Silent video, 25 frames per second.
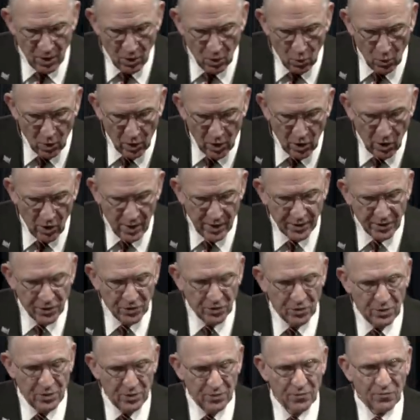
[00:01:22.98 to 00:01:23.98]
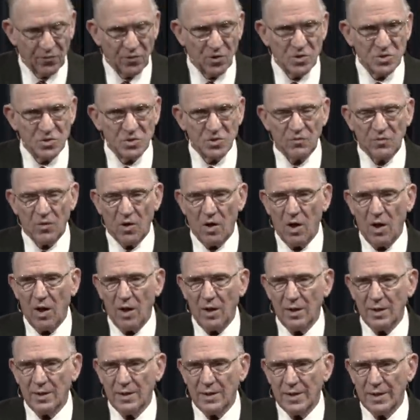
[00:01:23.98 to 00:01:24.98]
we're going to, first of
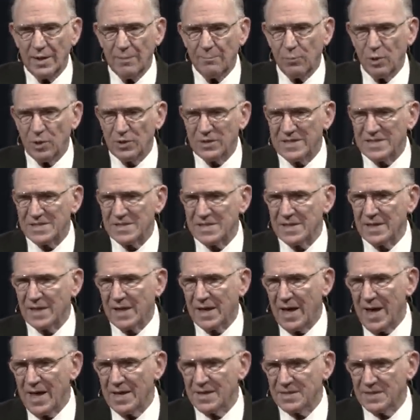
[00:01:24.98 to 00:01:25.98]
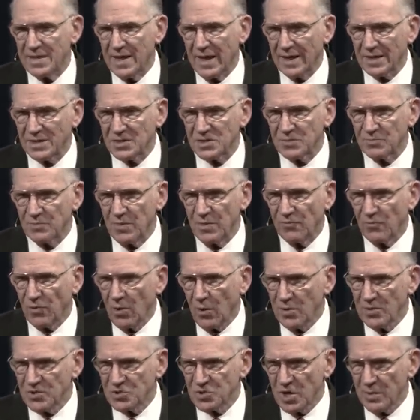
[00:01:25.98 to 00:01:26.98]
all, put this in context. Before
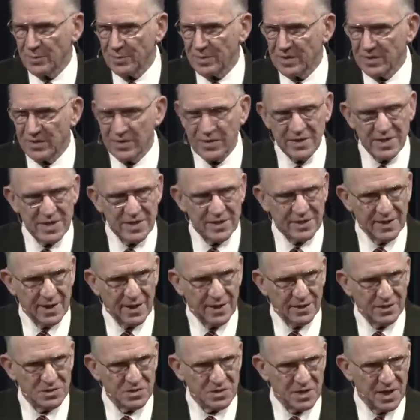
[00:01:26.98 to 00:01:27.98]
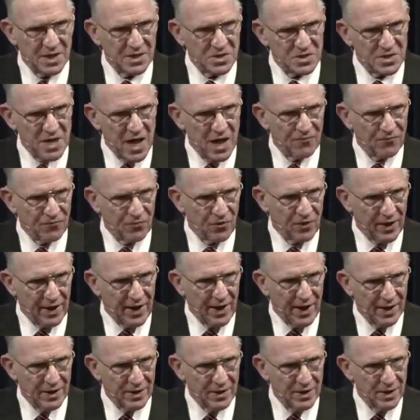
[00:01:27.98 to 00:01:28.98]
we jump into the details, let's not
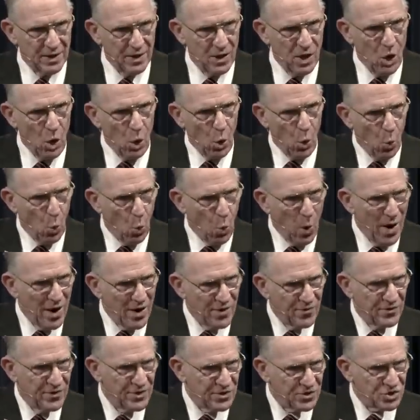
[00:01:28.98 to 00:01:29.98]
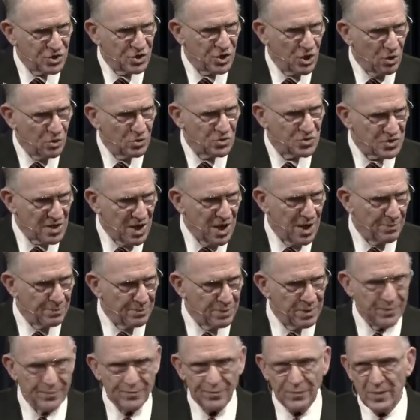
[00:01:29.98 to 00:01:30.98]
forget where this shows
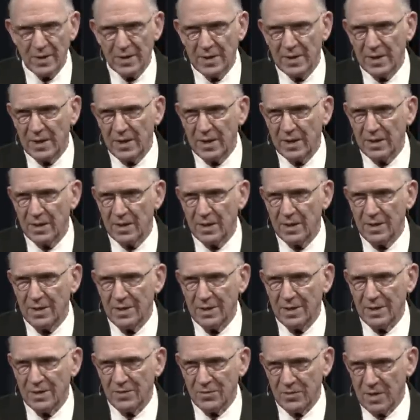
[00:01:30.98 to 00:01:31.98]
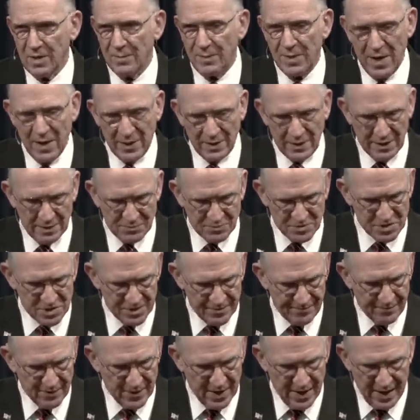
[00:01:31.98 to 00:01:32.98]
up in the apocalypse
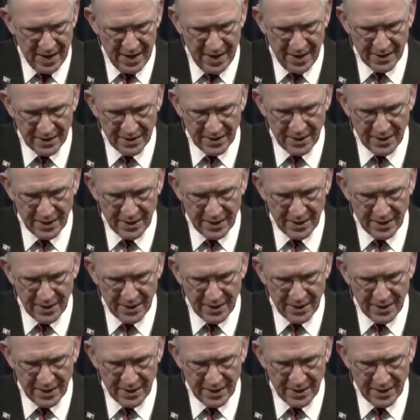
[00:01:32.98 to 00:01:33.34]
and